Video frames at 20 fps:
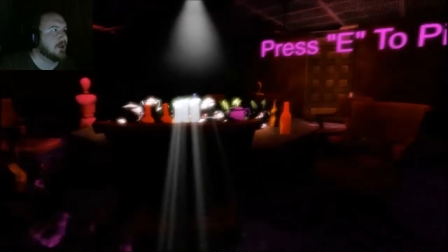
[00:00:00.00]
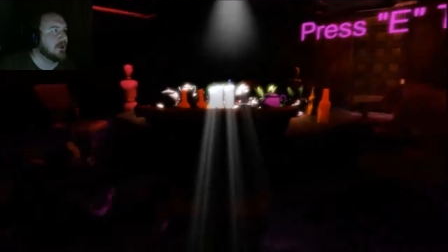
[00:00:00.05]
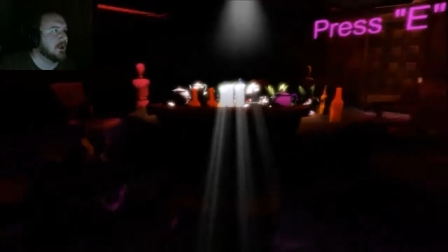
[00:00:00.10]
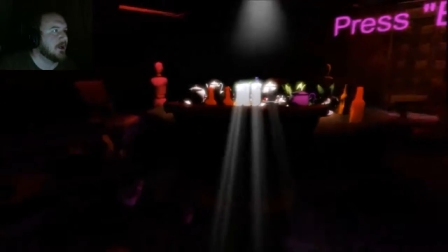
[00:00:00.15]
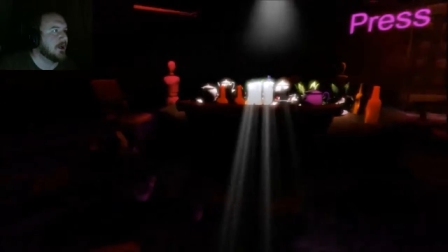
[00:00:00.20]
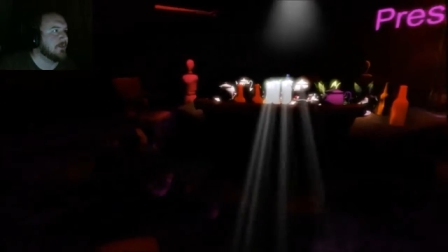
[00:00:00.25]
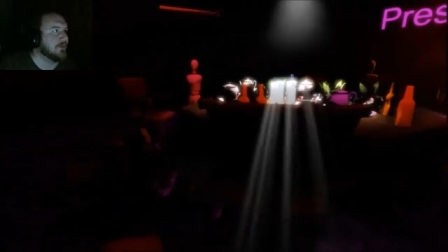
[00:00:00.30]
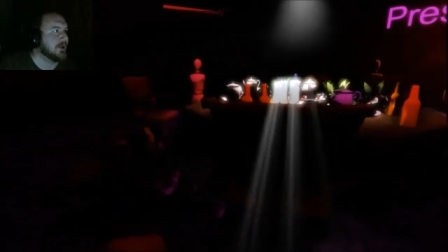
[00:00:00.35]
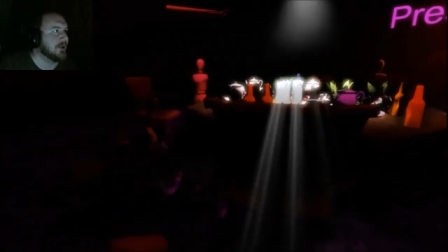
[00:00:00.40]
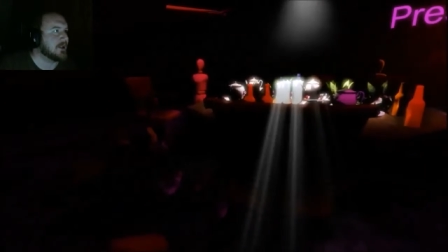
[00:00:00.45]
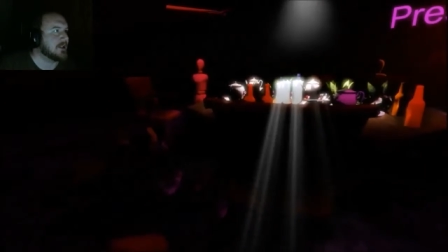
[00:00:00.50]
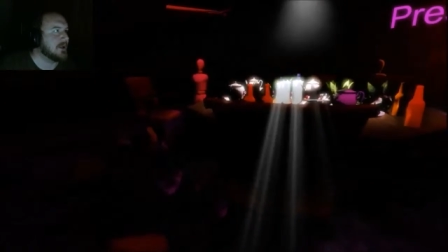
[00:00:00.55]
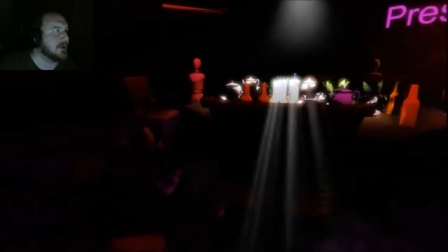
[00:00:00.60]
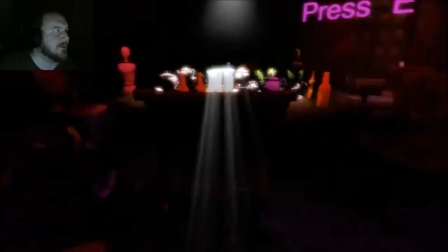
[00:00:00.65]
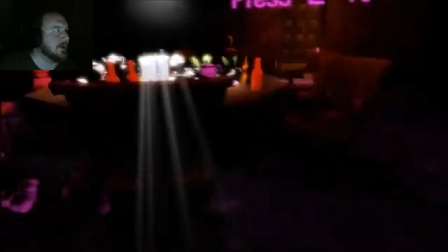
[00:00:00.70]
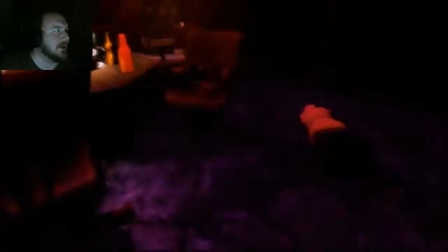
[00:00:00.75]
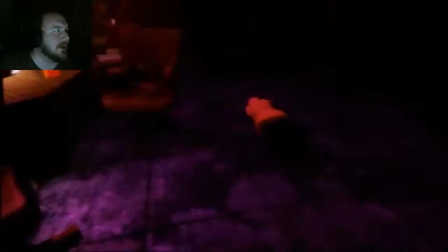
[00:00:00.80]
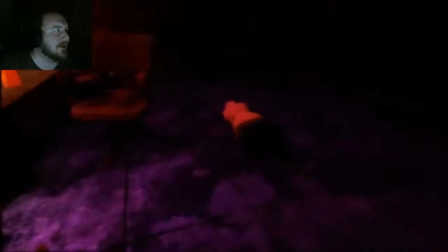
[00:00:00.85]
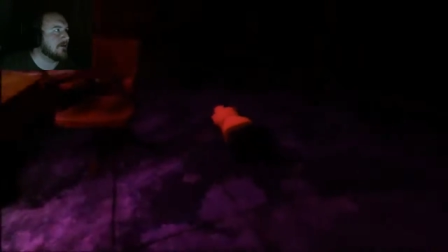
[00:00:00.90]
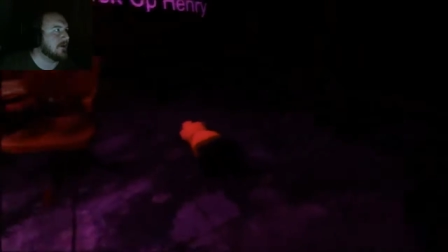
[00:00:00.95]
I picked up
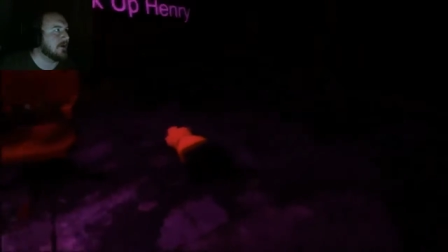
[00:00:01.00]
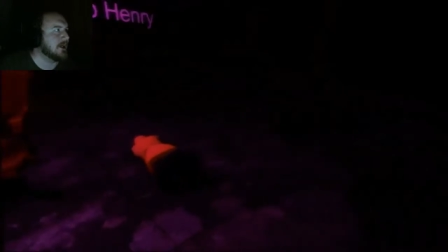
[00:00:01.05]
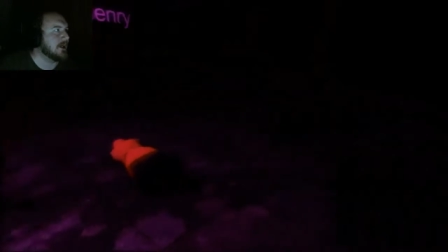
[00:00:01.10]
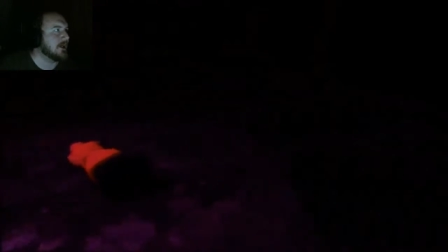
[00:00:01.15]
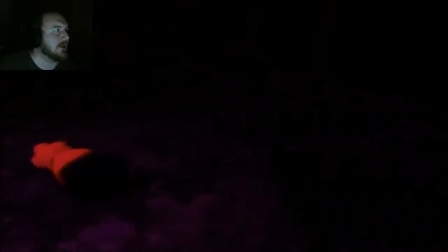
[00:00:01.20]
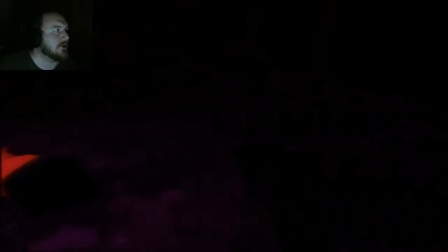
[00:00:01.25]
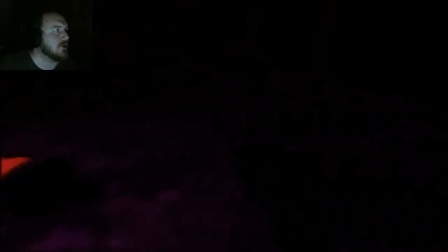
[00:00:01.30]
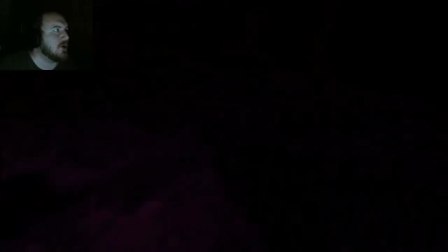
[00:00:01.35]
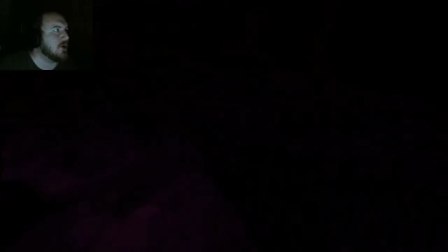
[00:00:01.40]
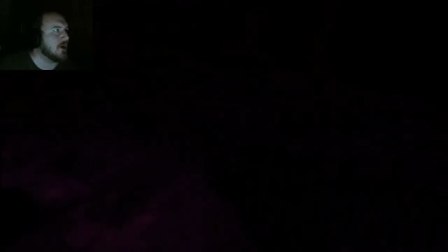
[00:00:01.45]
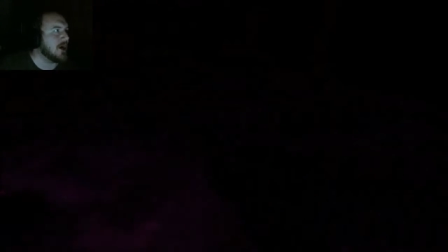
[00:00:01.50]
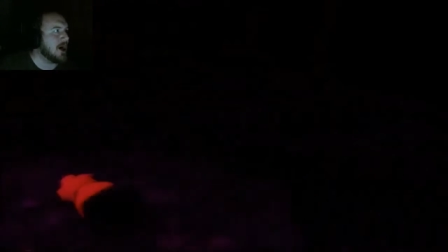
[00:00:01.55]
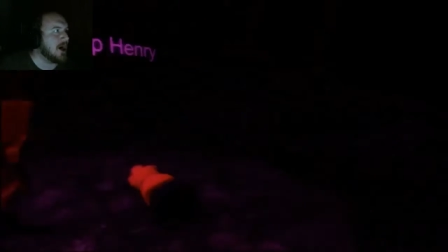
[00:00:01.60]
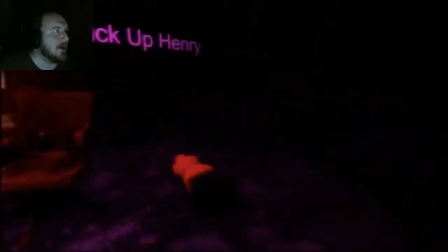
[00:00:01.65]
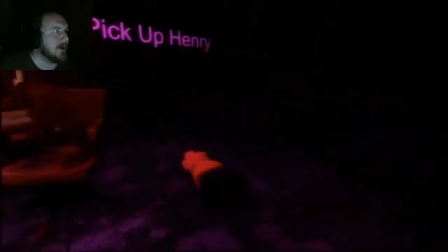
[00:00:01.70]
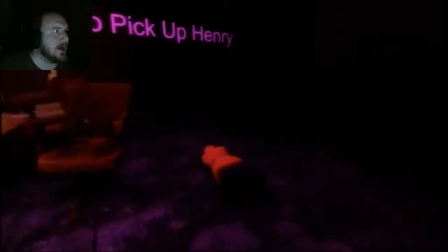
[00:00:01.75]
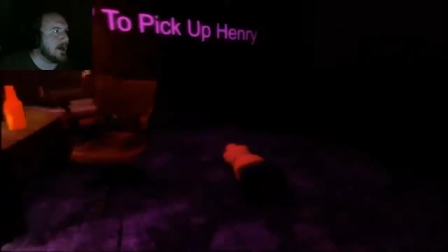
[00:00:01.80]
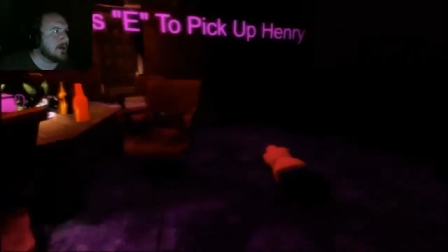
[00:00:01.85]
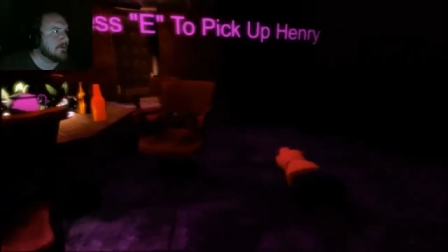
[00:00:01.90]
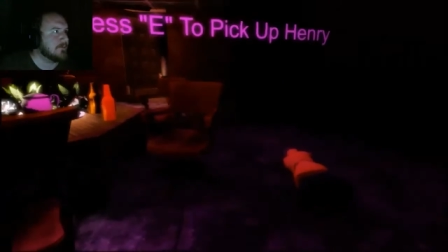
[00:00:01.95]
Henry and door
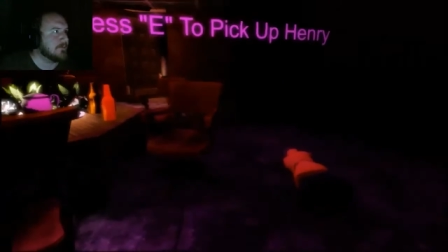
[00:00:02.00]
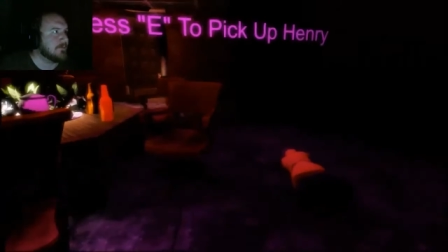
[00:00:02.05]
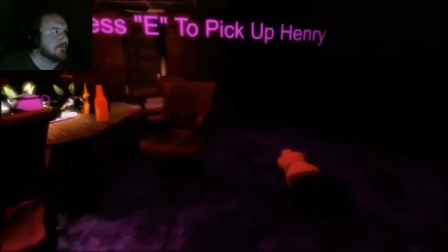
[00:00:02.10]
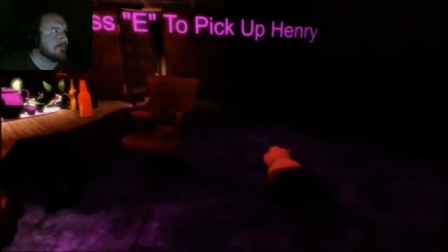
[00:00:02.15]
open!